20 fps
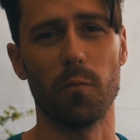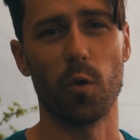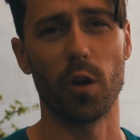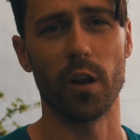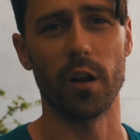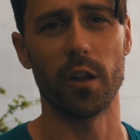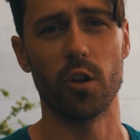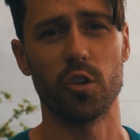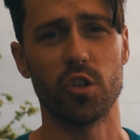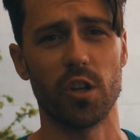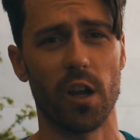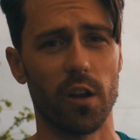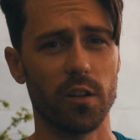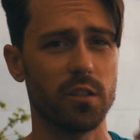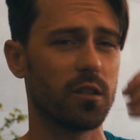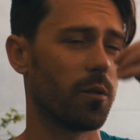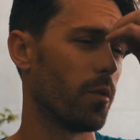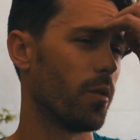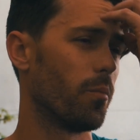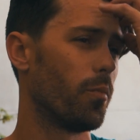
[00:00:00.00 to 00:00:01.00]
We're gonna go check
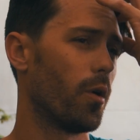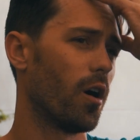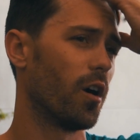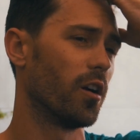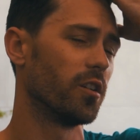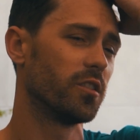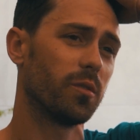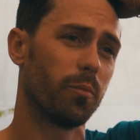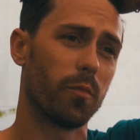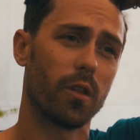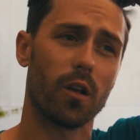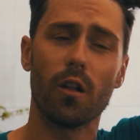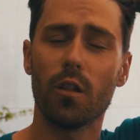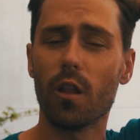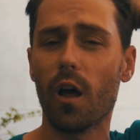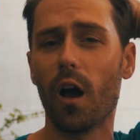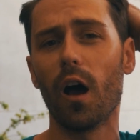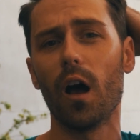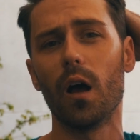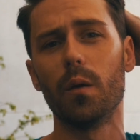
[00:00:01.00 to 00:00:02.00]
out some of the bars, some of the
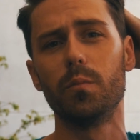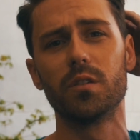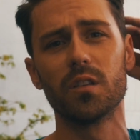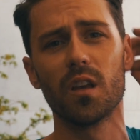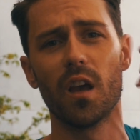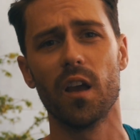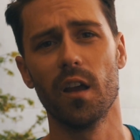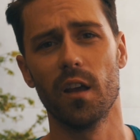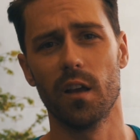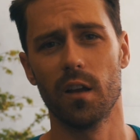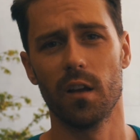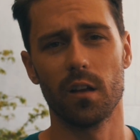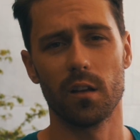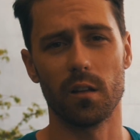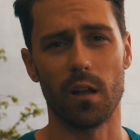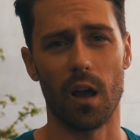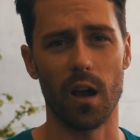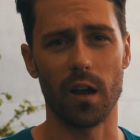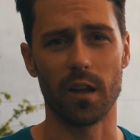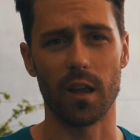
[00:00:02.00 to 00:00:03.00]
clubs,
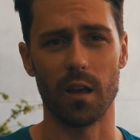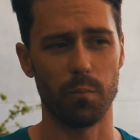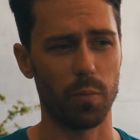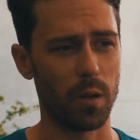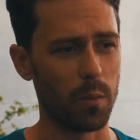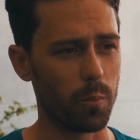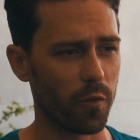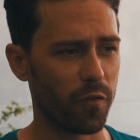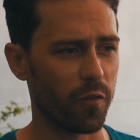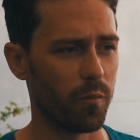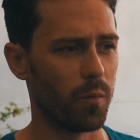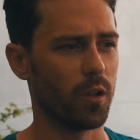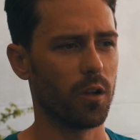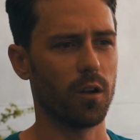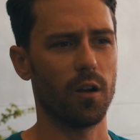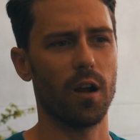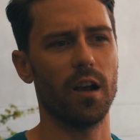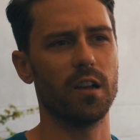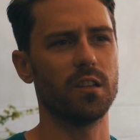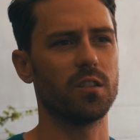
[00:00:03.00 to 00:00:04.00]
uh, get people
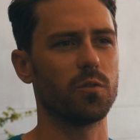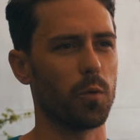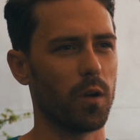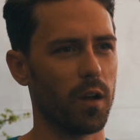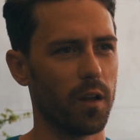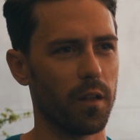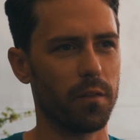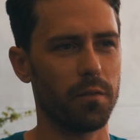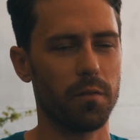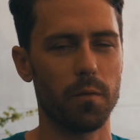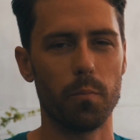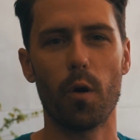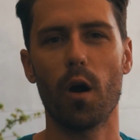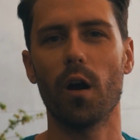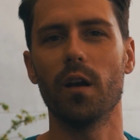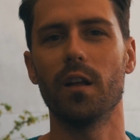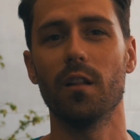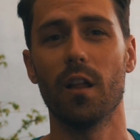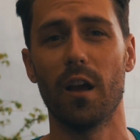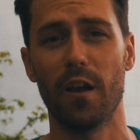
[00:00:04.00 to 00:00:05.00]
familiarized with the
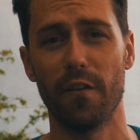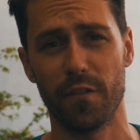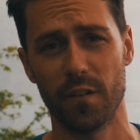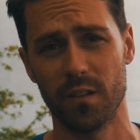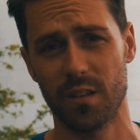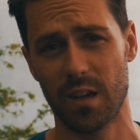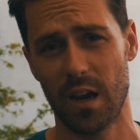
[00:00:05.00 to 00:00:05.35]
party life in